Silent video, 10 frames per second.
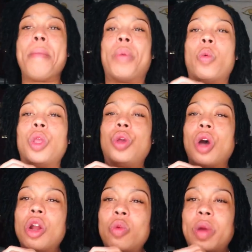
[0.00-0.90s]
But when you
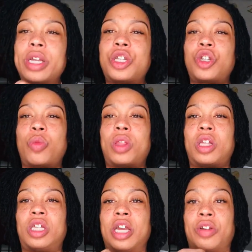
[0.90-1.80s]
go to register with
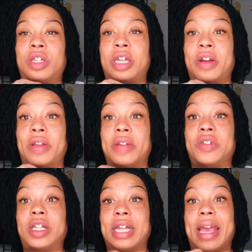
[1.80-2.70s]
the Secretary of
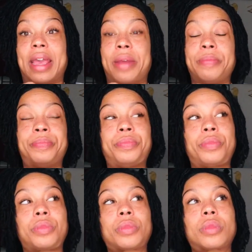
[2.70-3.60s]
State,
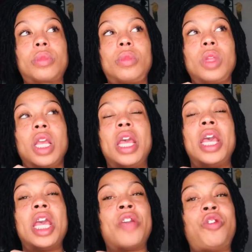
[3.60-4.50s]

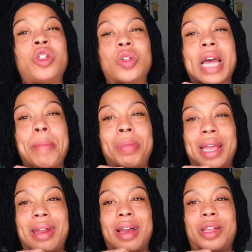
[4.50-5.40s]
if you do not
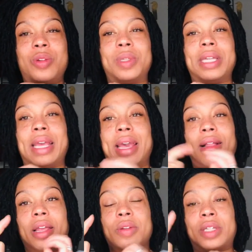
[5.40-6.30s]
plan on using
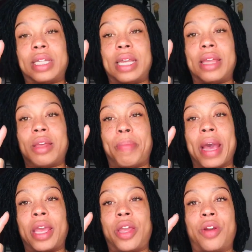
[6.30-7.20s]
LLC in the
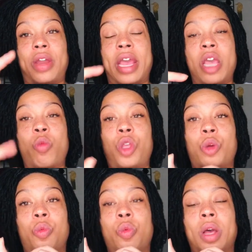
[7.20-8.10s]
back of your name when
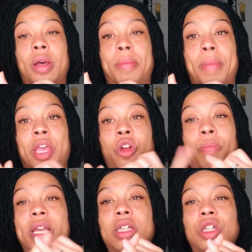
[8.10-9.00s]
you make your
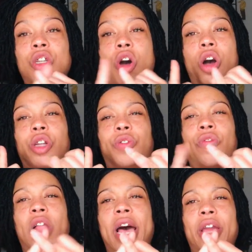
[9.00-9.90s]
business cards, your
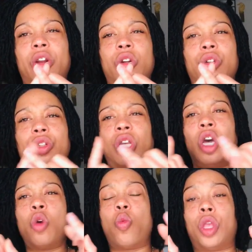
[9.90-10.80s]
flyers,
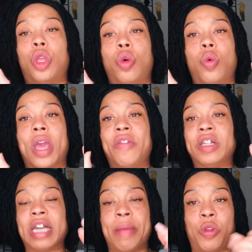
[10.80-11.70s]

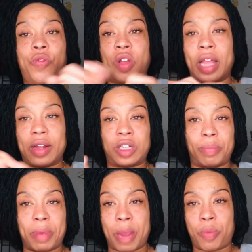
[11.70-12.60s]
every time you fill out
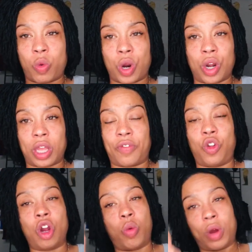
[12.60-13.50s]
some paperwork, if
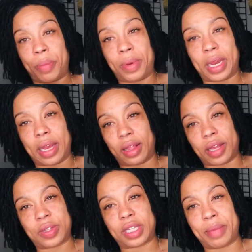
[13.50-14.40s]
you don't want to put
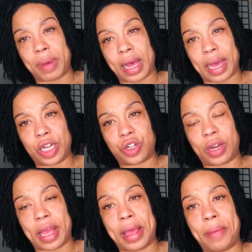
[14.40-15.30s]
LLC behind your
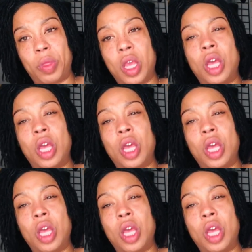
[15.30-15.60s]
name,